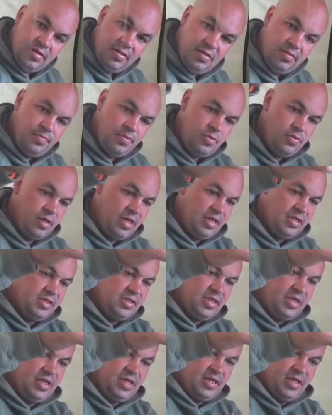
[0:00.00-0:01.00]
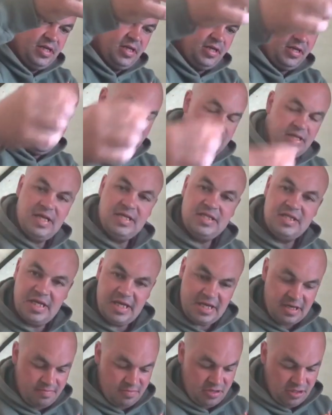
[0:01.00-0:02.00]
Pull that sinker. That
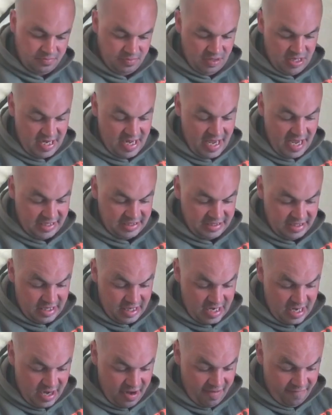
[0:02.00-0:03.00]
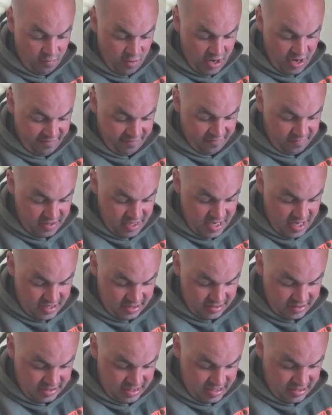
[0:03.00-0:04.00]
sinker must be less than halfway from the
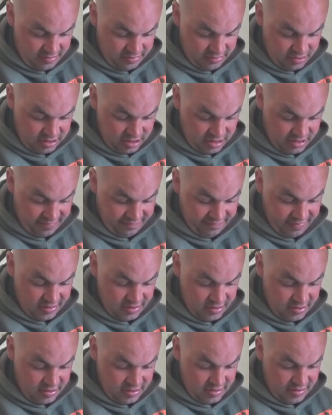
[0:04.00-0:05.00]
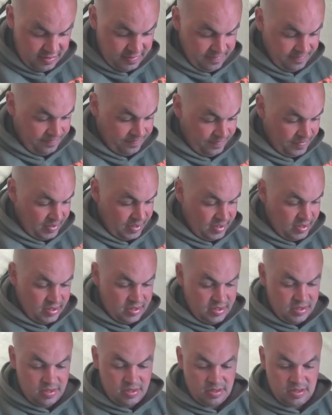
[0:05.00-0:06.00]
anti-tangle sleeve,
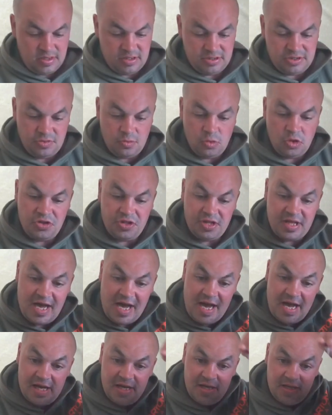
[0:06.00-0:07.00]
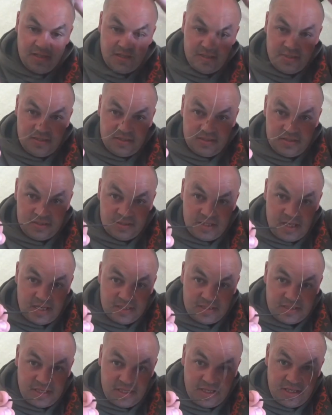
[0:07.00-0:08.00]
because you want that
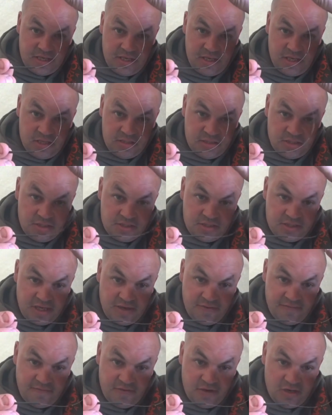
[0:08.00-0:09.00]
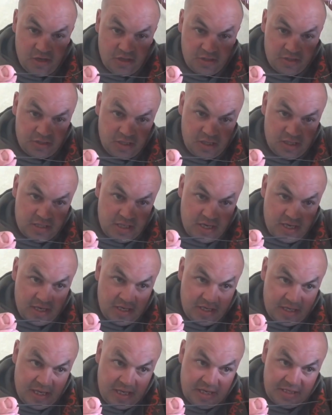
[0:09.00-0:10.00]
sinker to sink first, and then
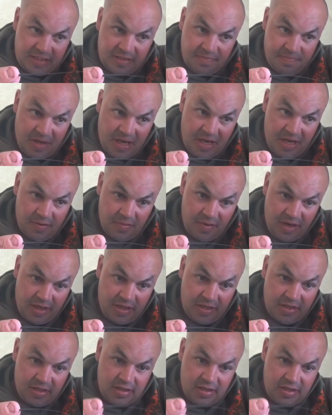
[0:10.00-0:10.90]
it kicks the bait away.